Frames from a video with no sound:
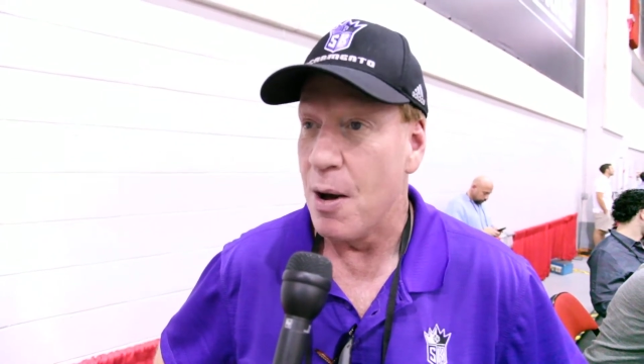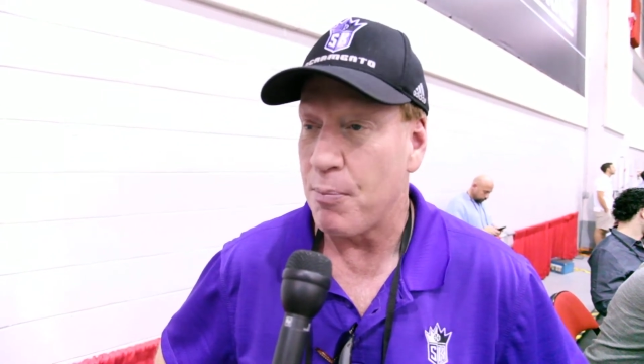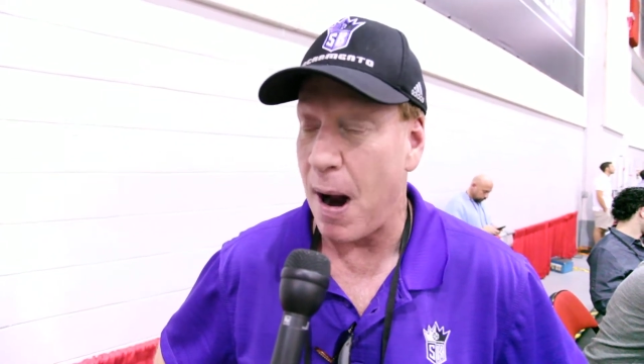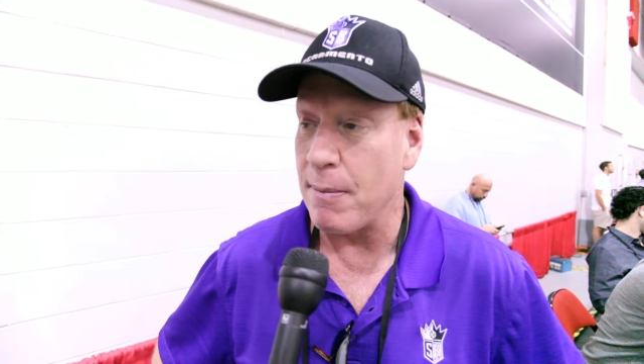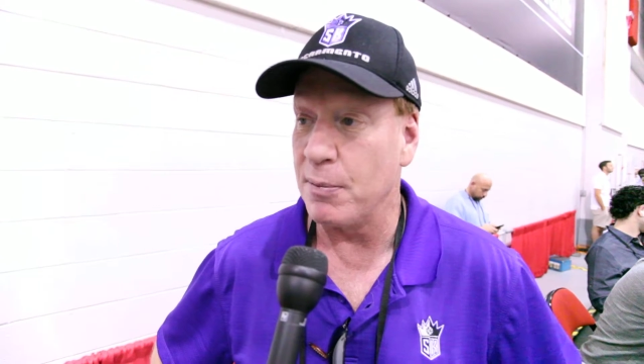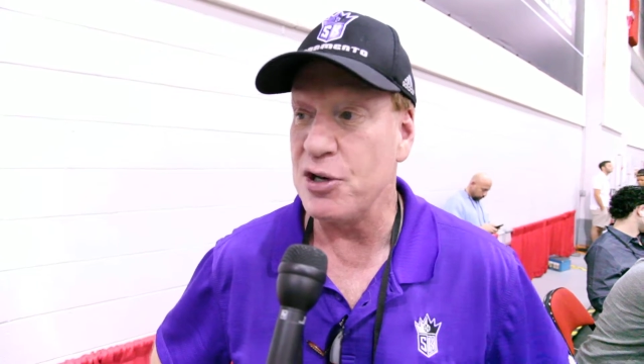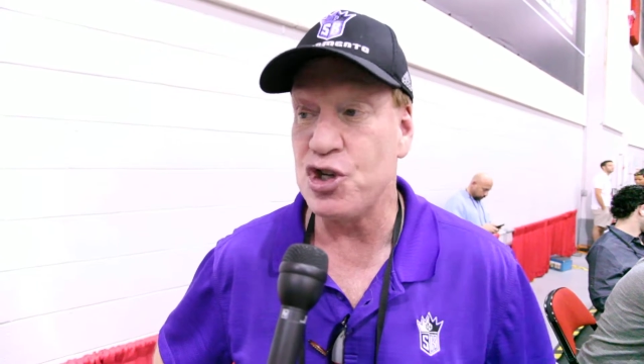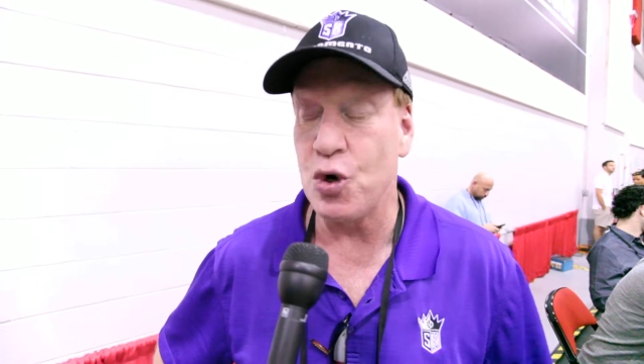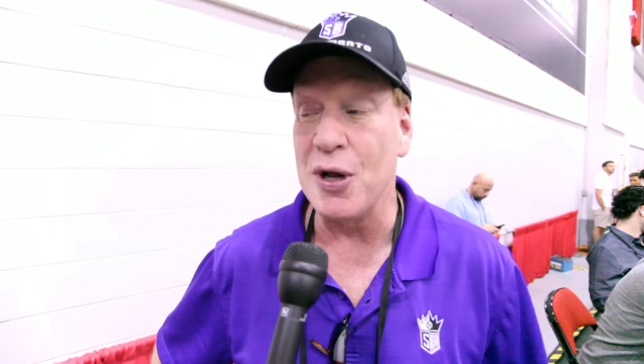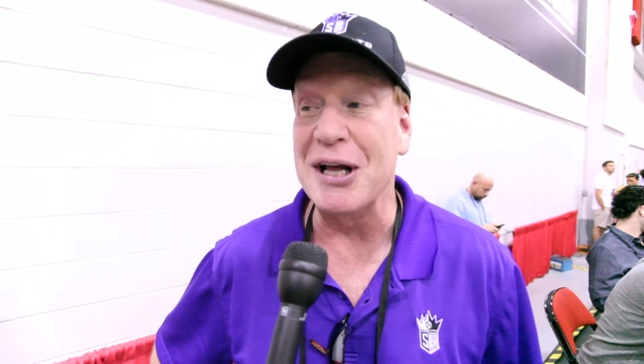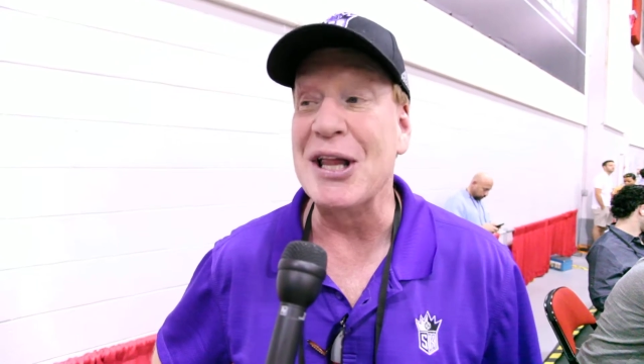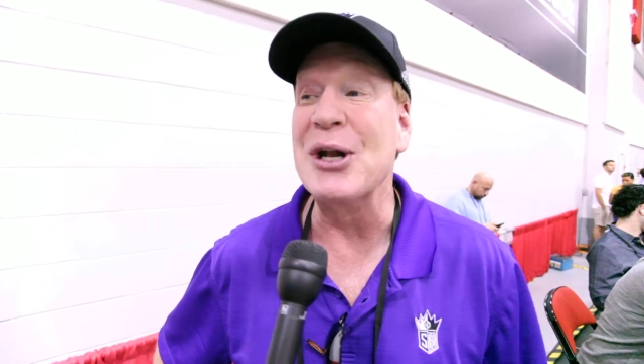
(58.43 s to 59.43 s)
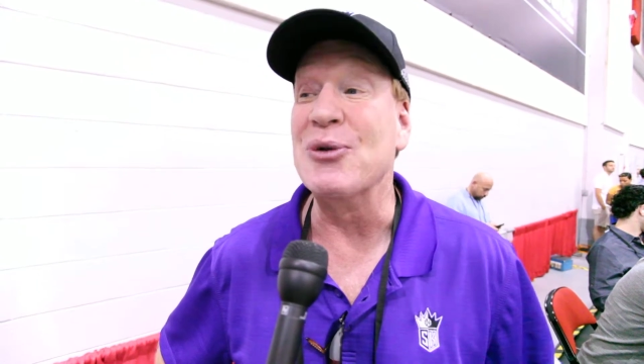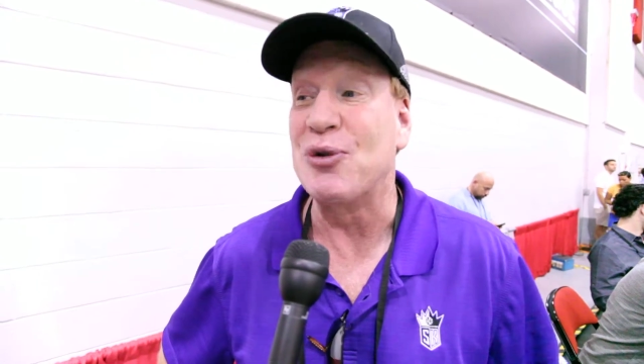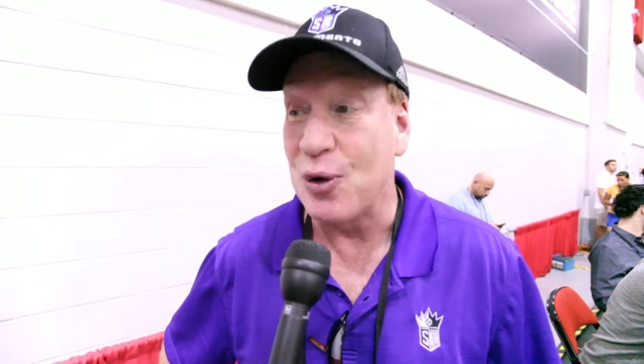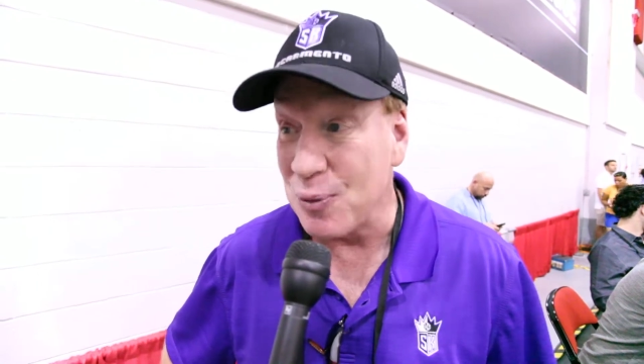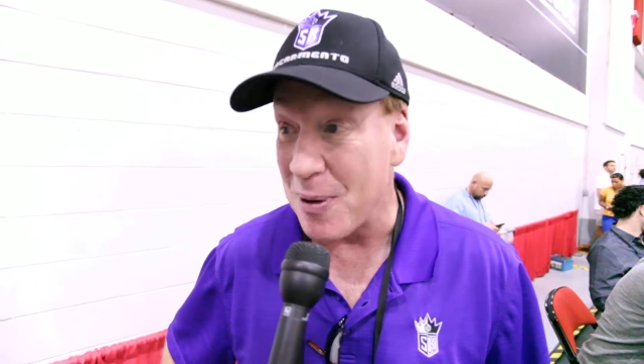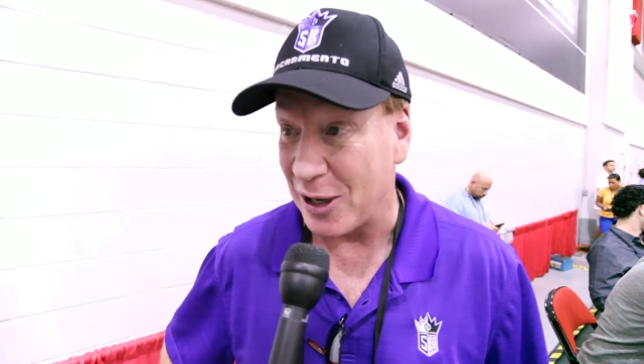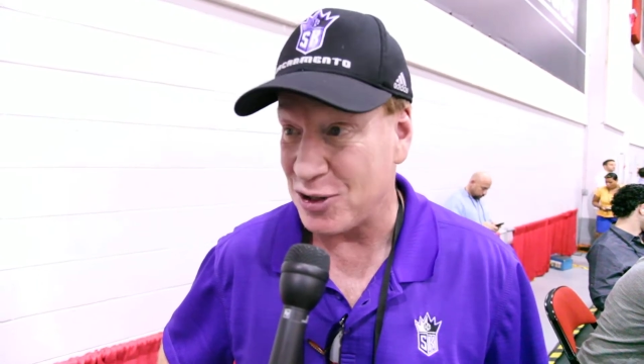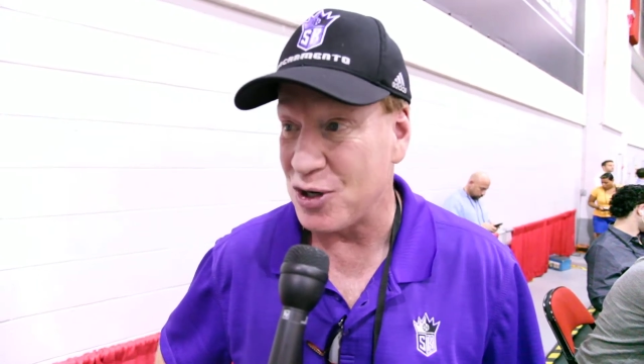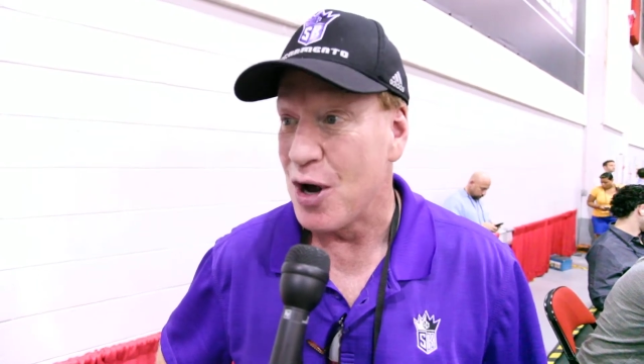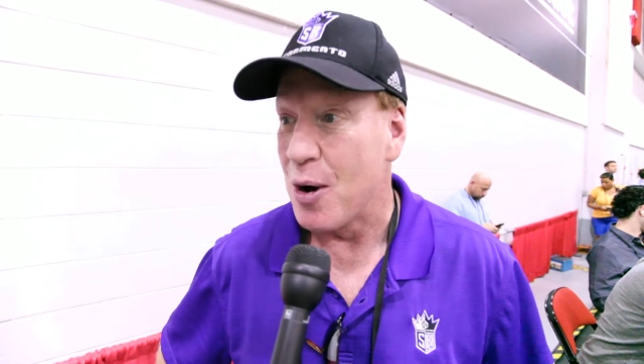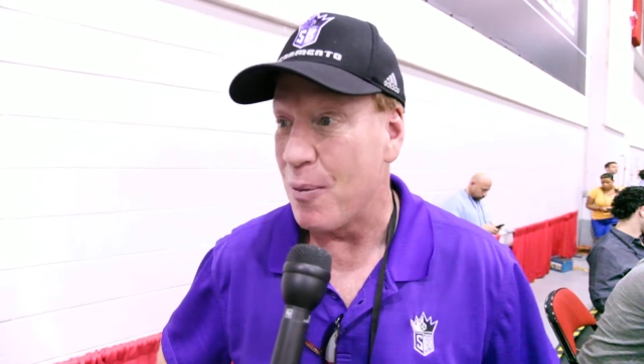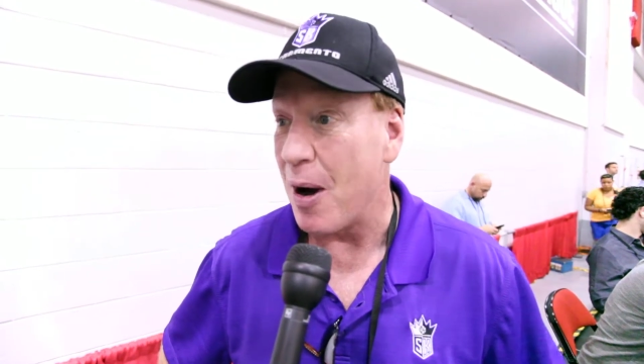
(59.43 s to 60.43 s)
probably shooting a little too much
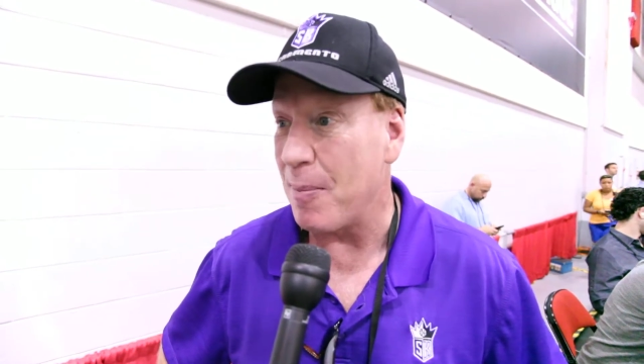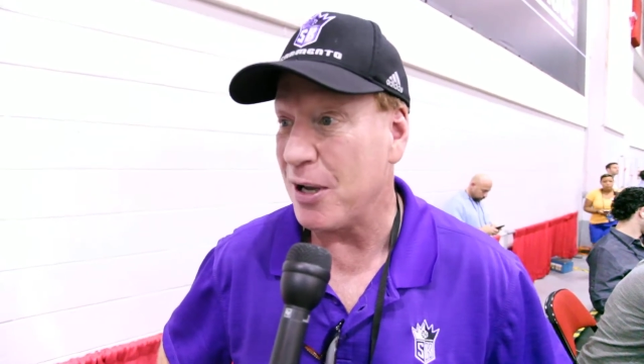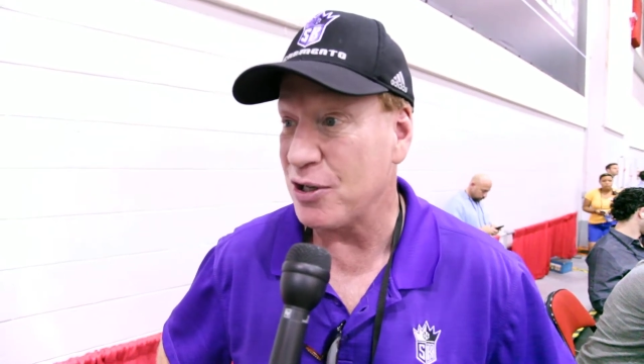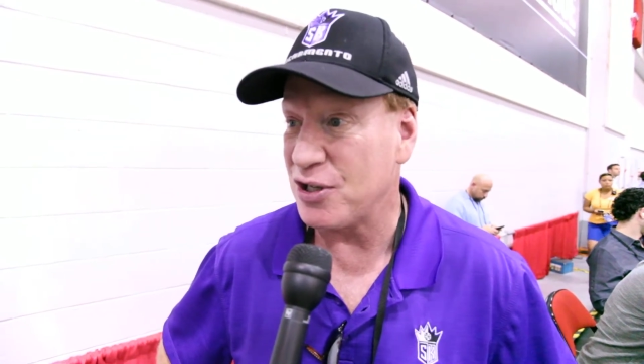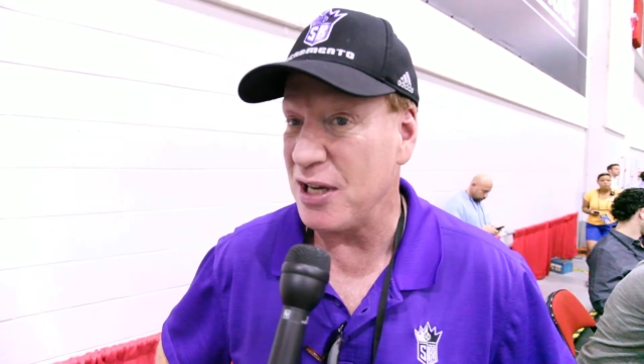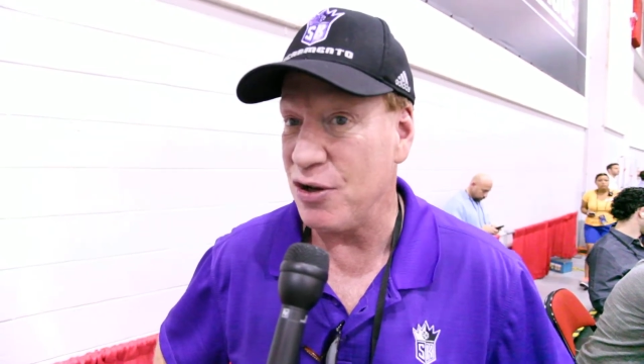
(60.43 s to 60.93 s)
because